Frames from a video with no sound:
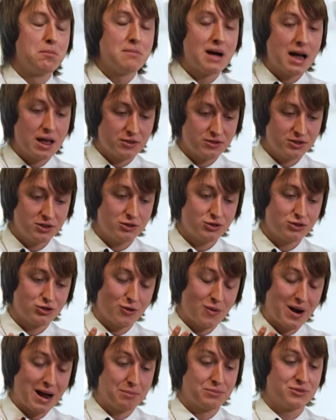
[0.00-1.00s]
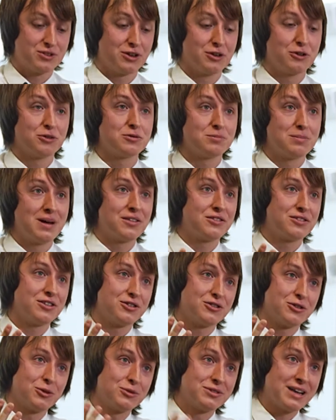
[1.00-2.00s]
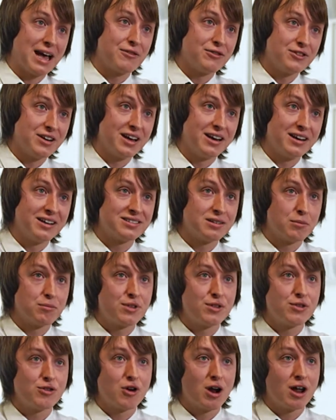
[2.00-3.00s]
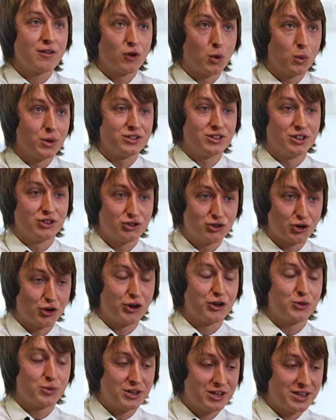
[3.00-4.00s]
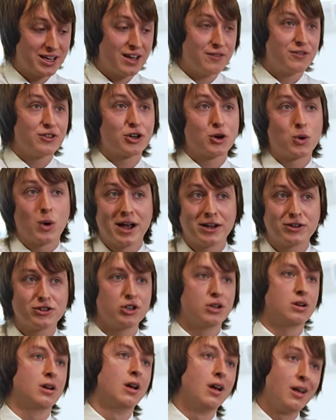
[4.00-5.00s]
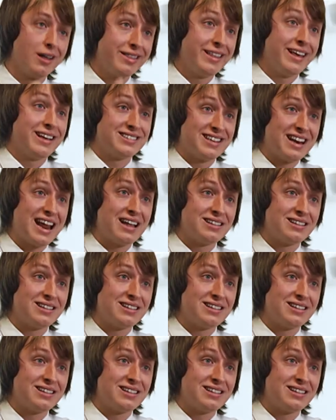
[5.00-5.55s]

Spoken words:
Maths is so absolute, maths is so definite, and it's something that I've always enjoyed. When you're given a question, there's an